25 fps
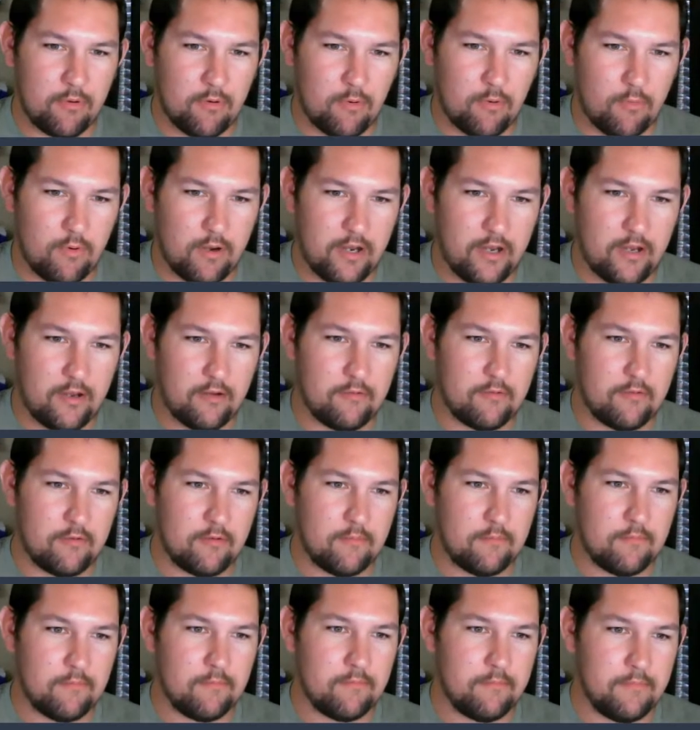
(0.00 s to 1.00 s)
will watch
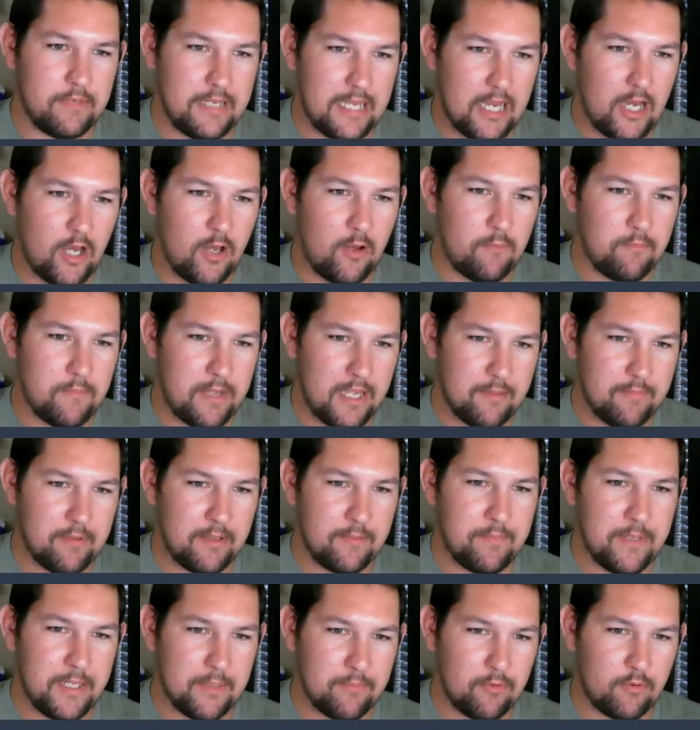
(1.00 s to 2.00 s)
now maybe
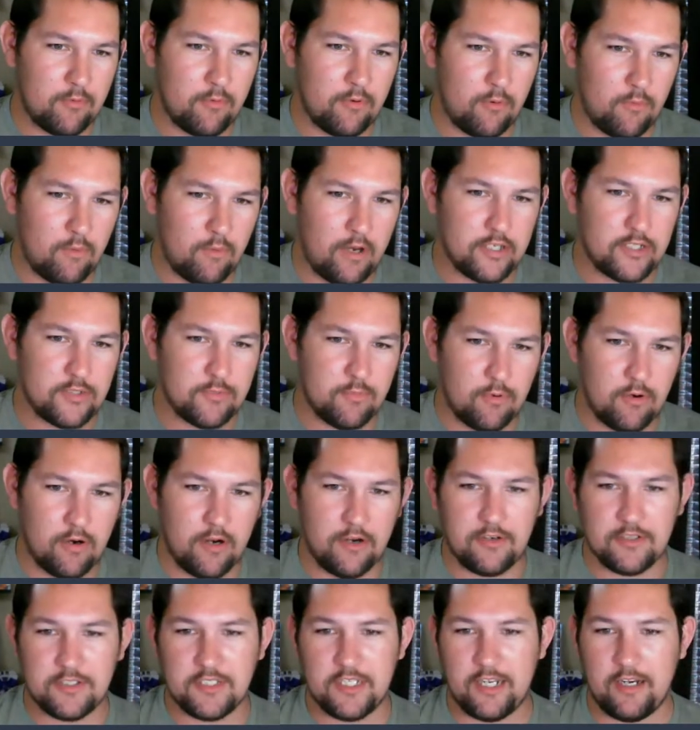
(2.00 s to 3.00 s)
people will watch more
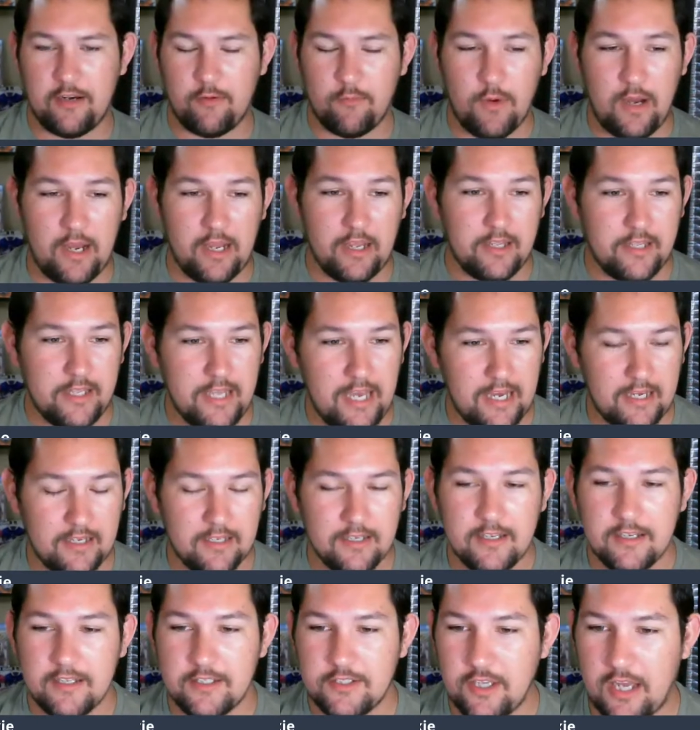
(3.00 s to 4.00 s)
understanding why yeah
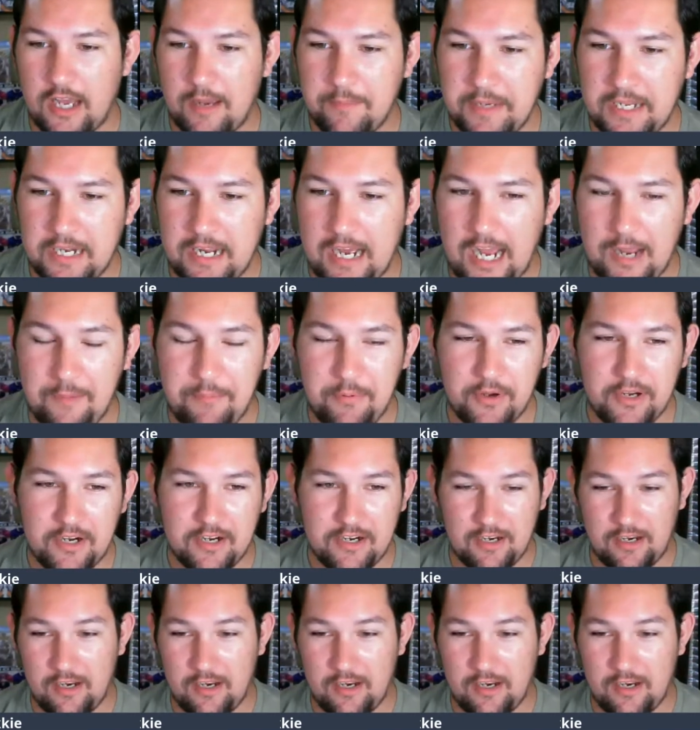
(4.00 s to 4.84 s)
so i mean i put in a